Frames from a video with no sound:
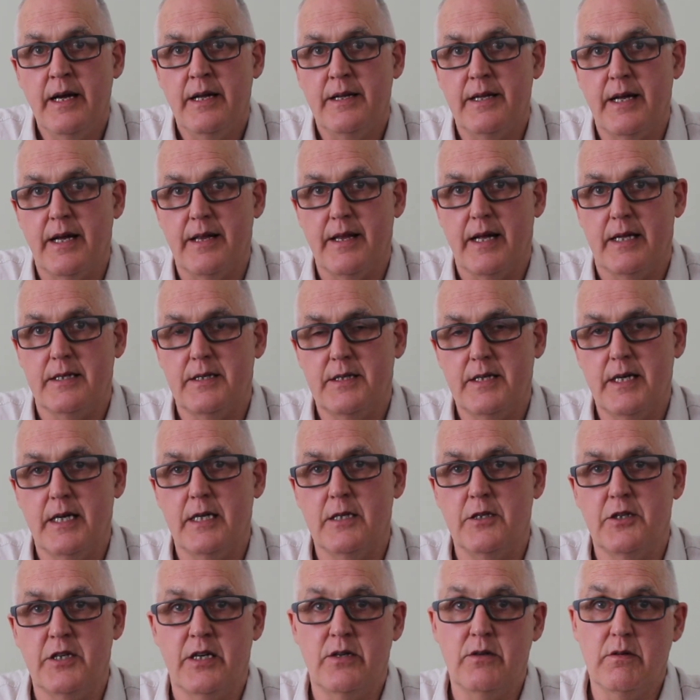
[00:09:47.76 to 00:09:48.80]
Now that
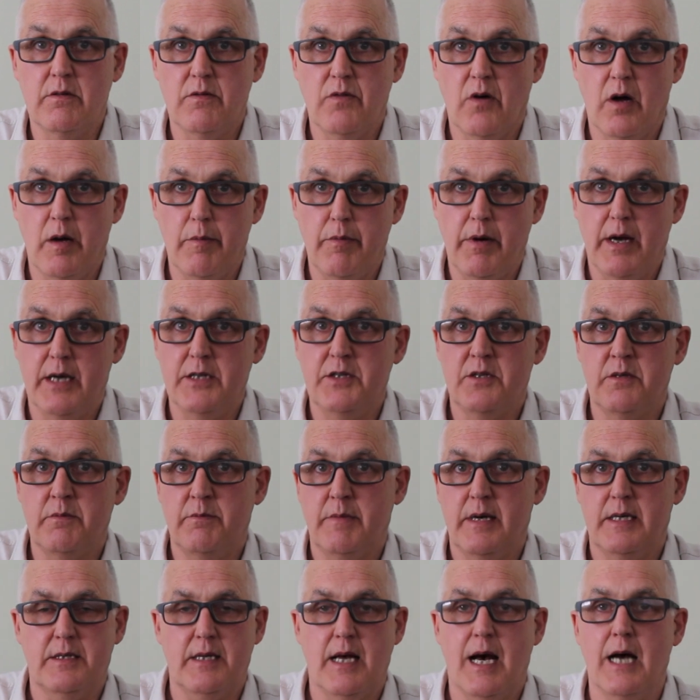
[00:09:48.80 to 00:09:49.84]
said, genuine vibration
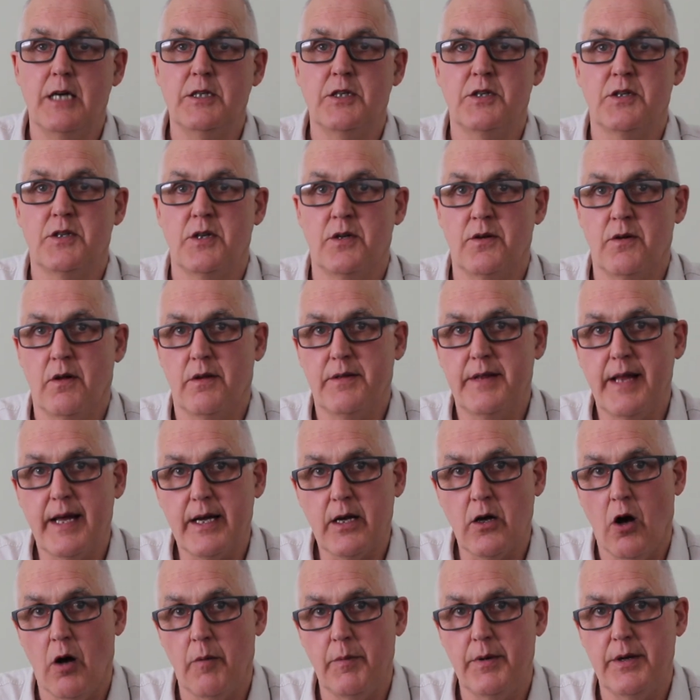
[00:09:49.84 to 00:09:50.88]
massages are not that
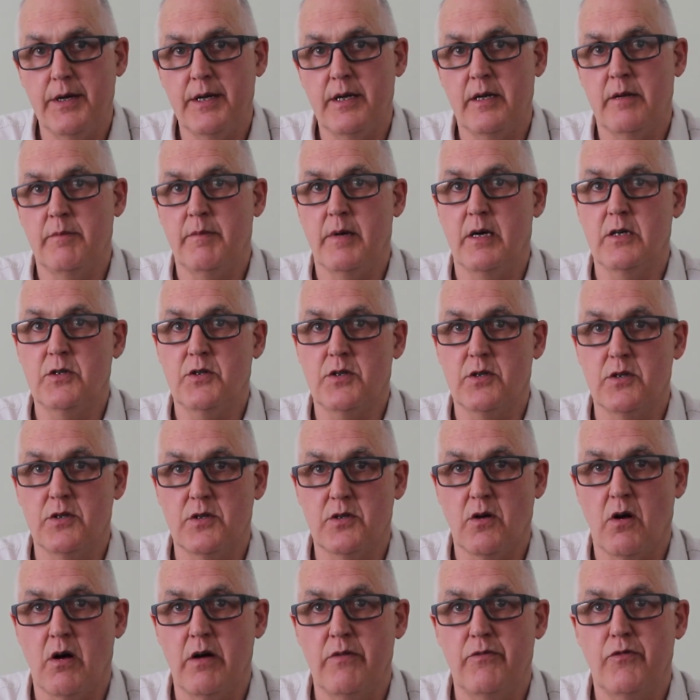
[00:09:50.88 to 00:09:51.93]
common, and most are
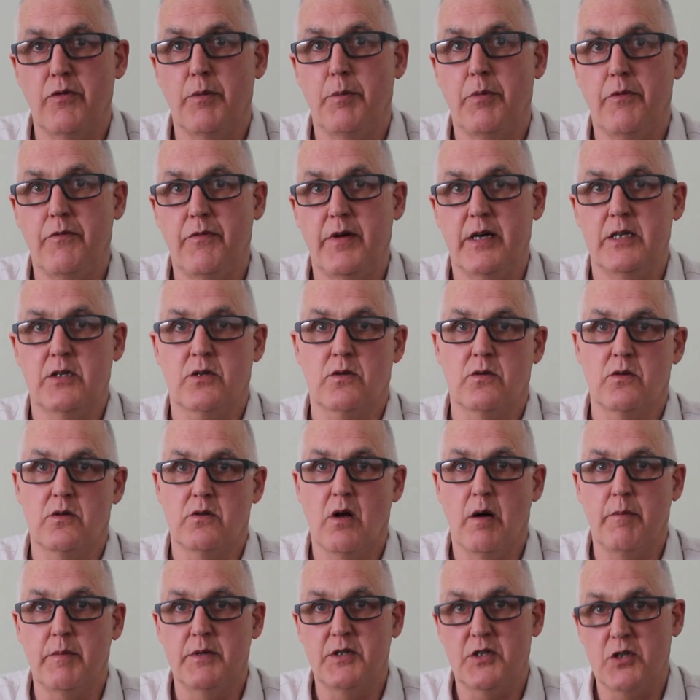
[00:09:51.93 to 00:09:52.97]
designed for professionals
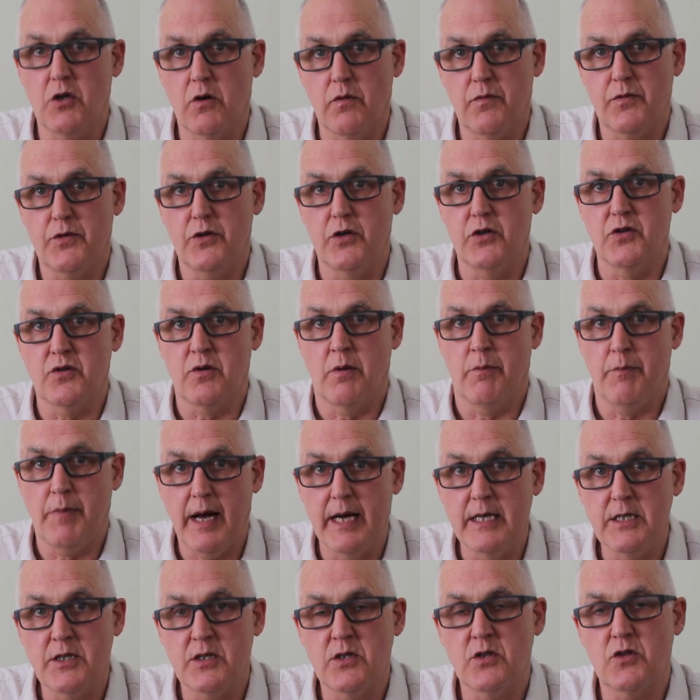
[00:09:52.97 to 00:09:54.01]
like myself to use on
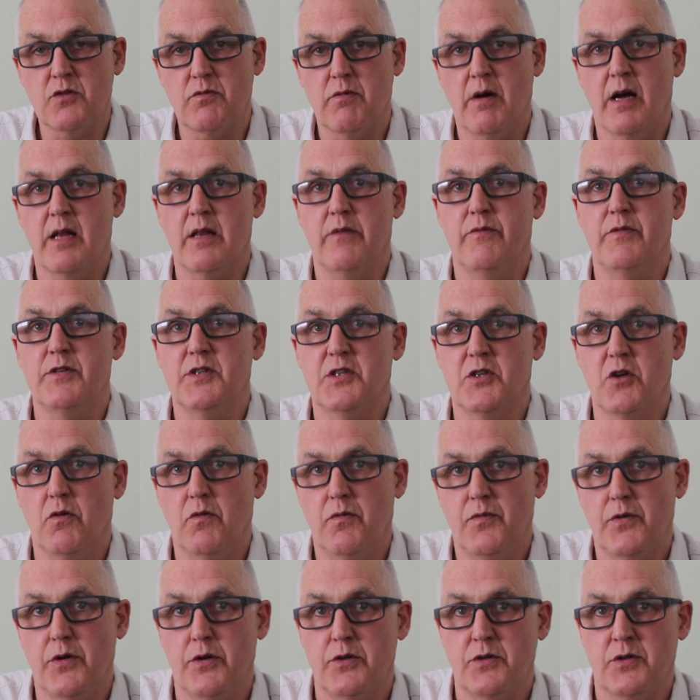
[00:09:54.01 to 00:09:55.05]
patients rather than for
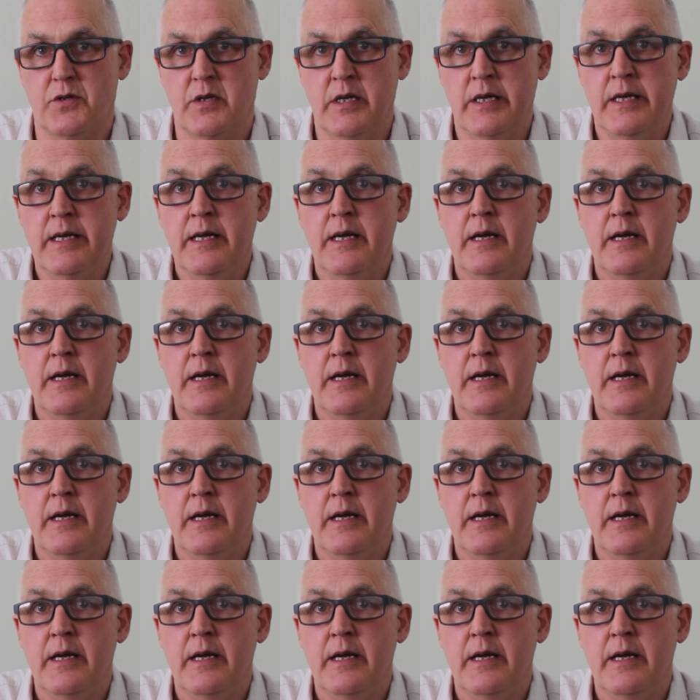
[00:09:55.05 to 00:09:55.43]
self-use.